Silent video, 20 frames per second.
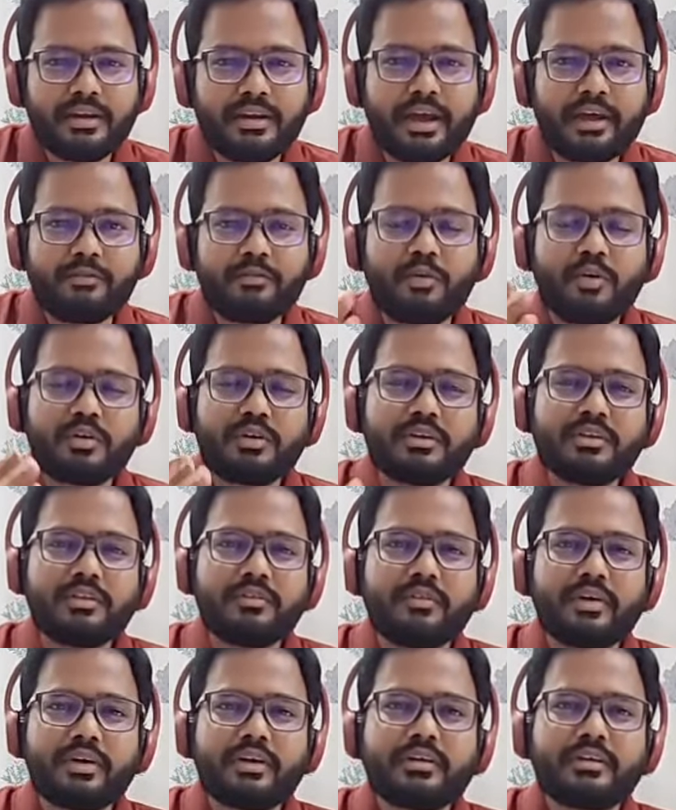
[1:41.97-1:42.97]
and what are the
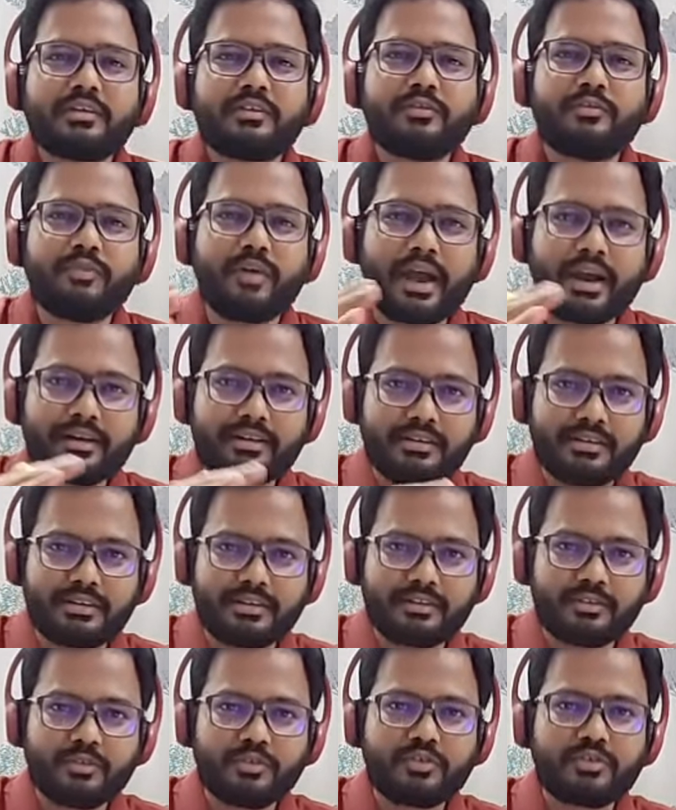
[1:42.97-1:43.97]
various
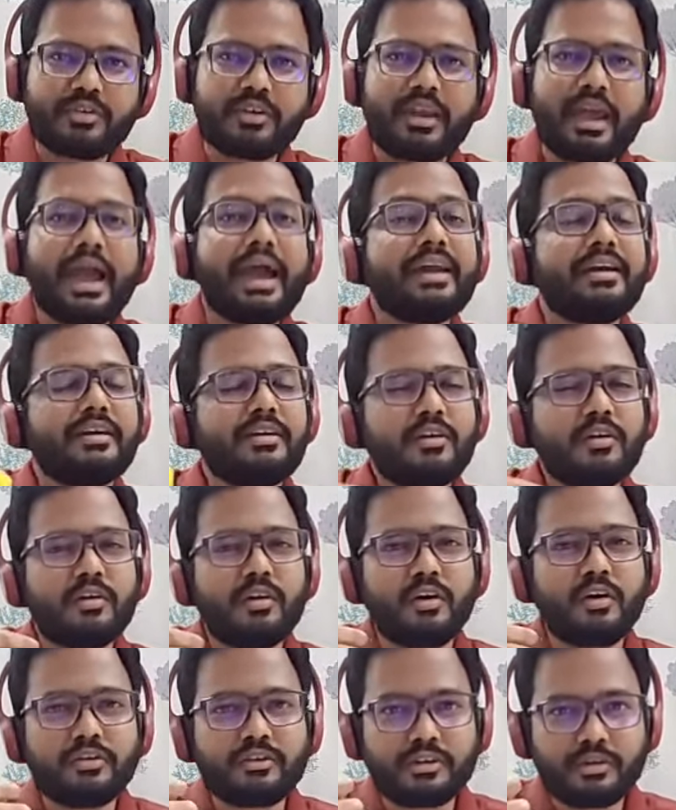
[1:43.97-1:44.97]
factors which can
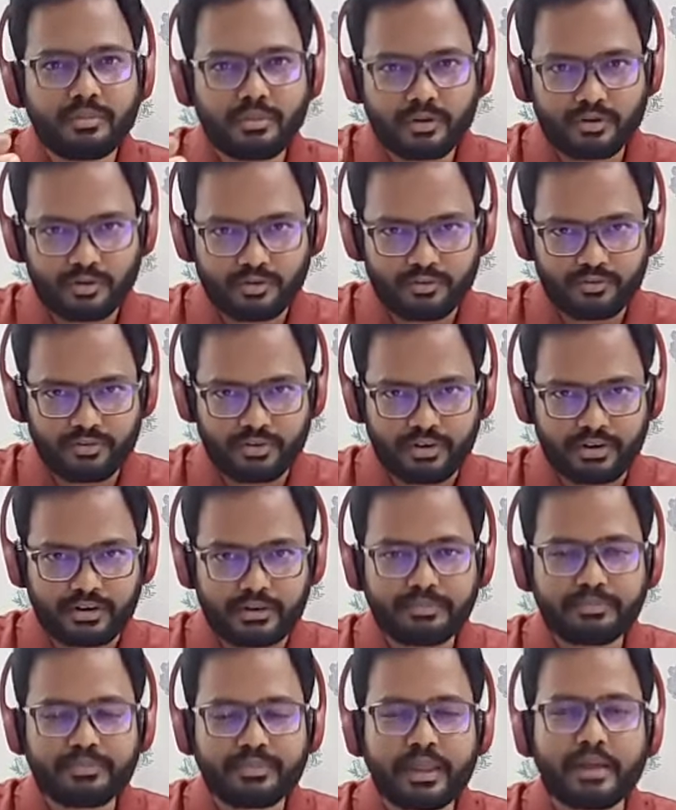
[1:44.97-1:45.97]
contribute to flare
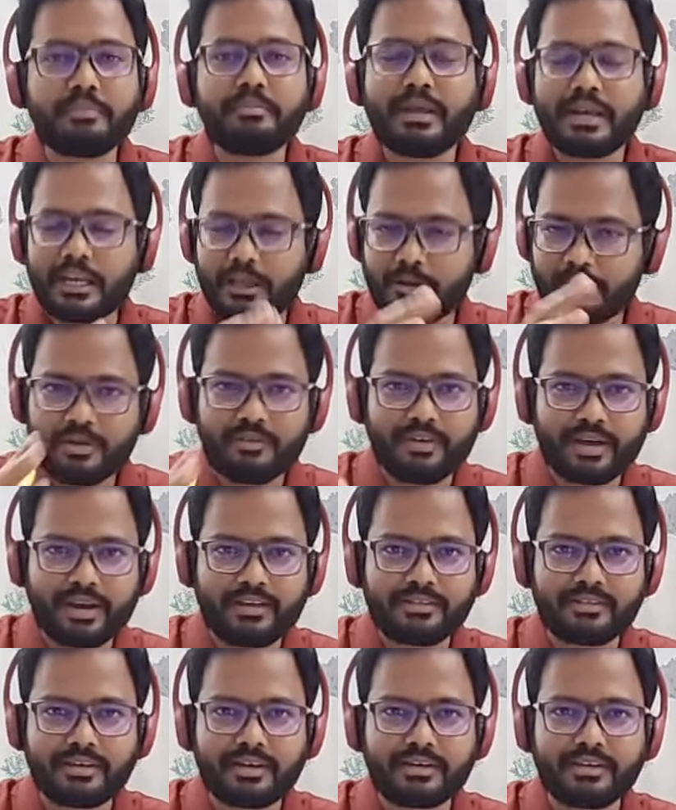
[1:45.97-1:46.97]
up and believe me when i
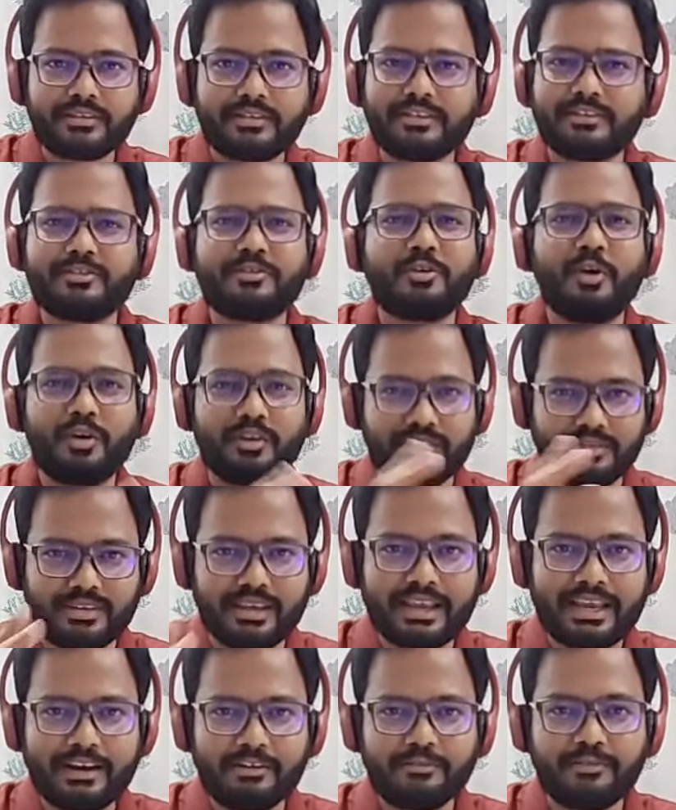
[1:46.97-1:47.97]
say this it's not a
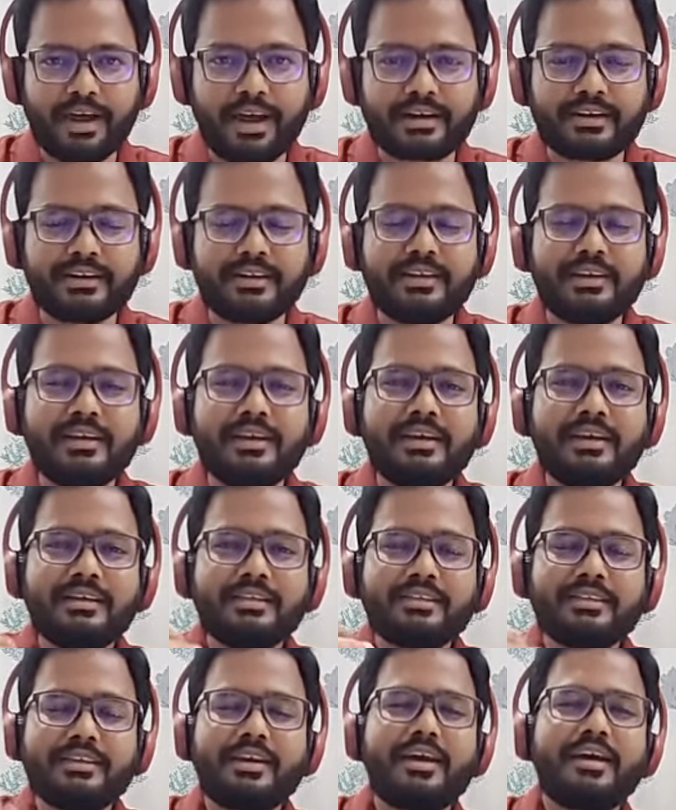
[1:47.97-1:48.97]
single factor
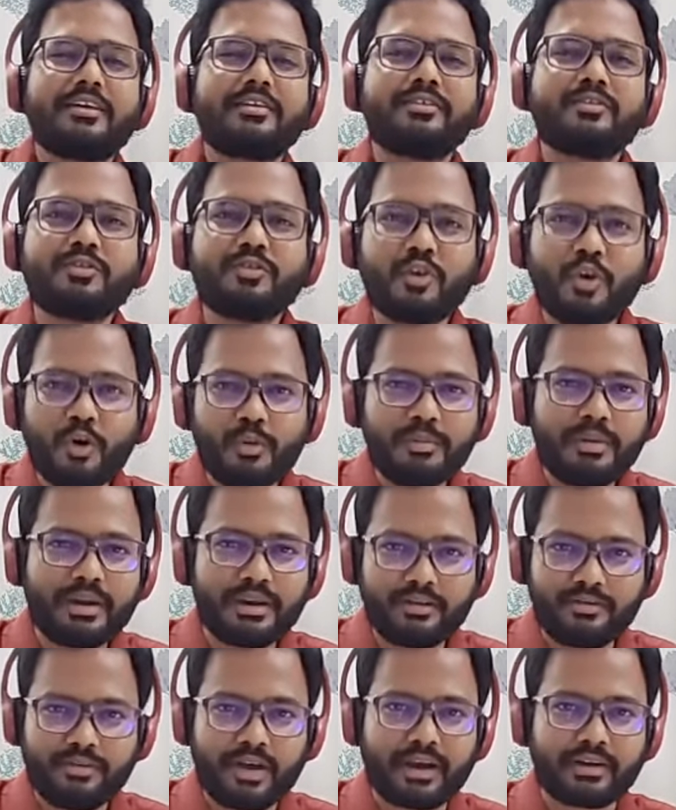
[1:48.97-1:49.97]
there are so
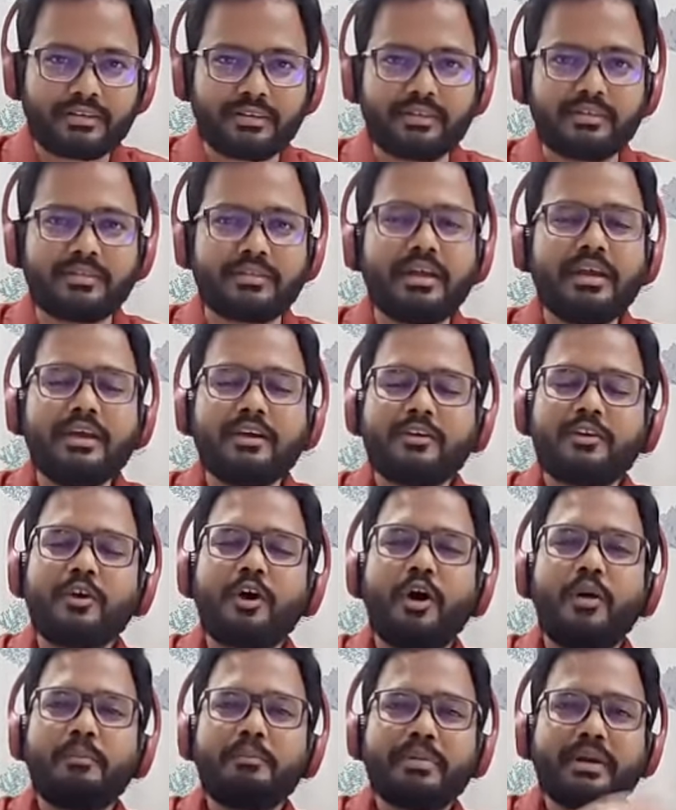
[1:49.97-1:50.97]
many factors
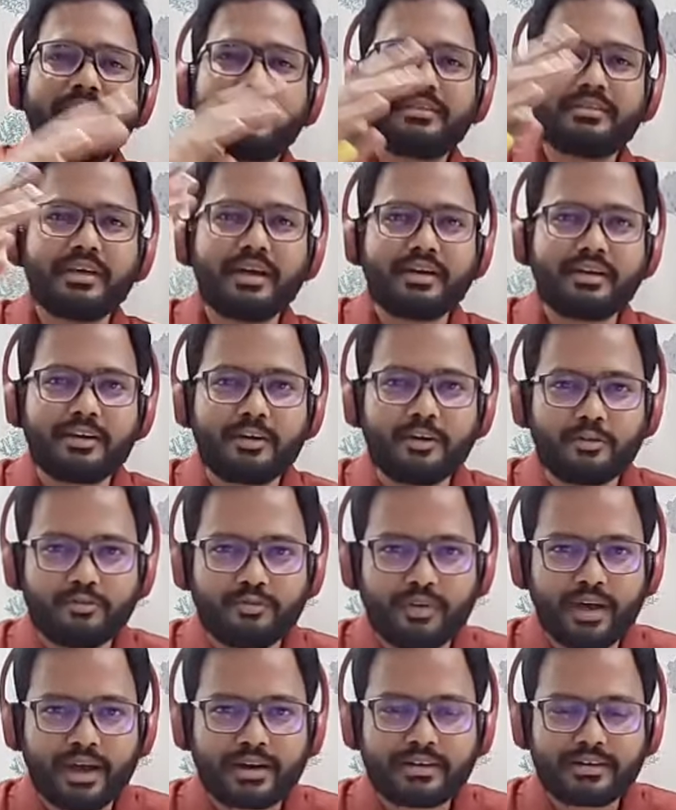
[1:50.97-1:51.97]
complex array of
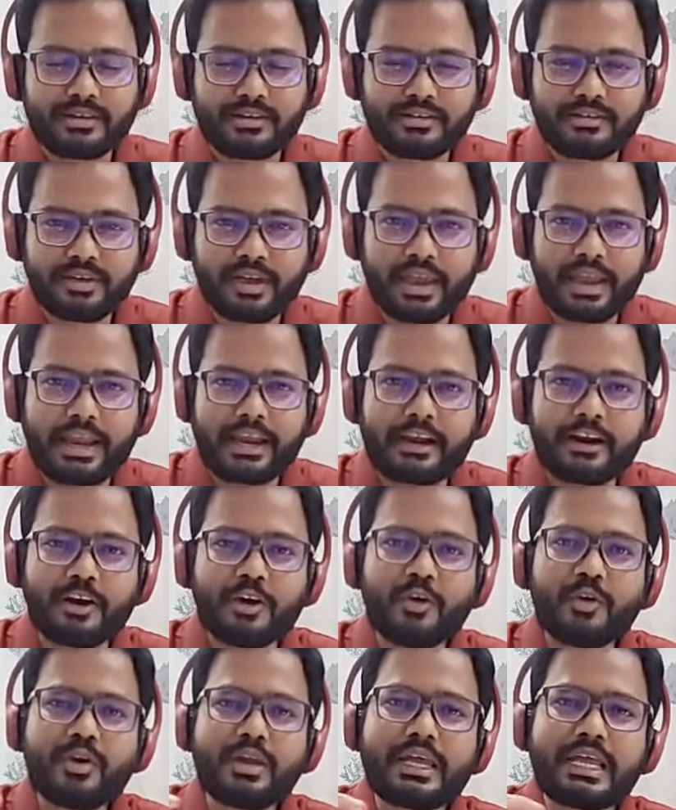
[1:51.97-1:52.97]
factors
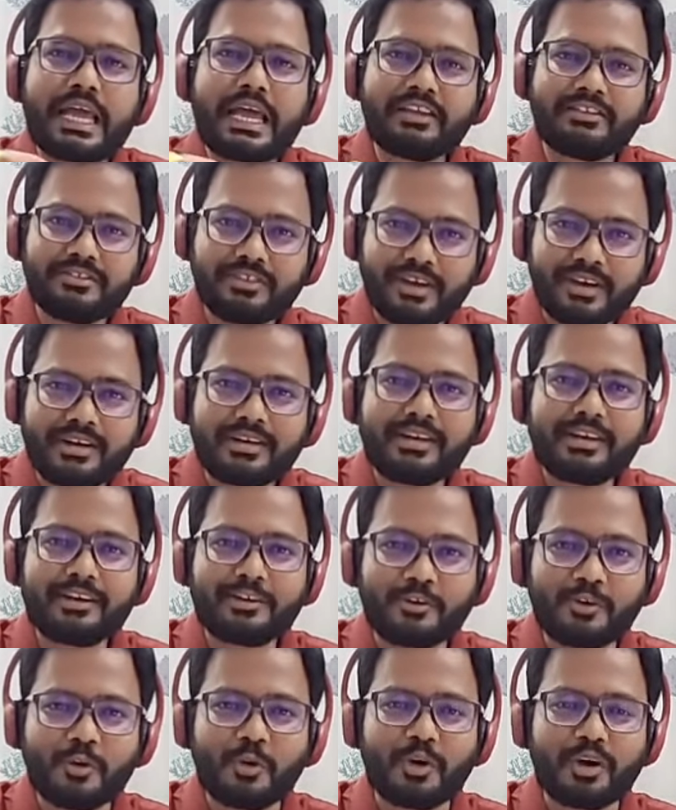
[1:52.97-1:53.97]
including a genetic
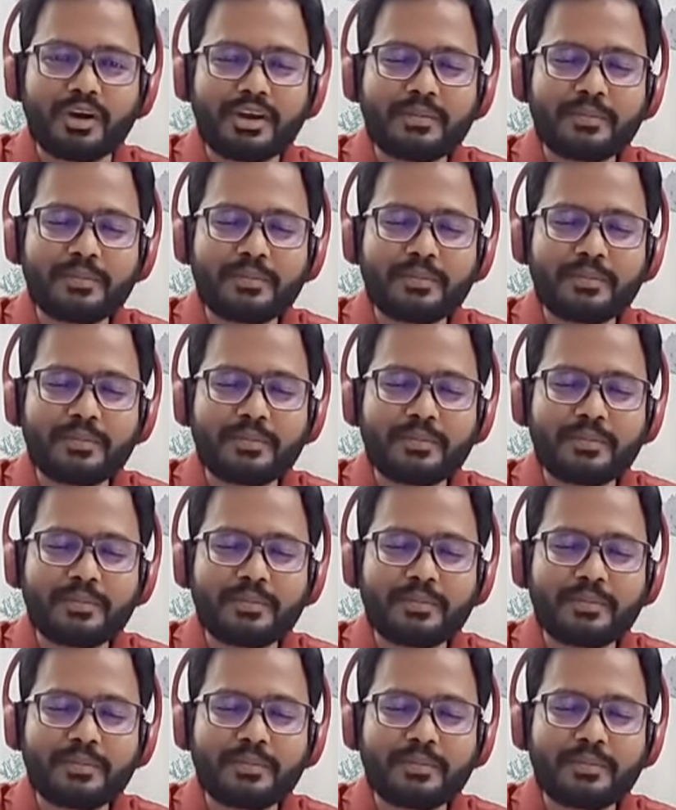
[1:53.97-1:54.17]
role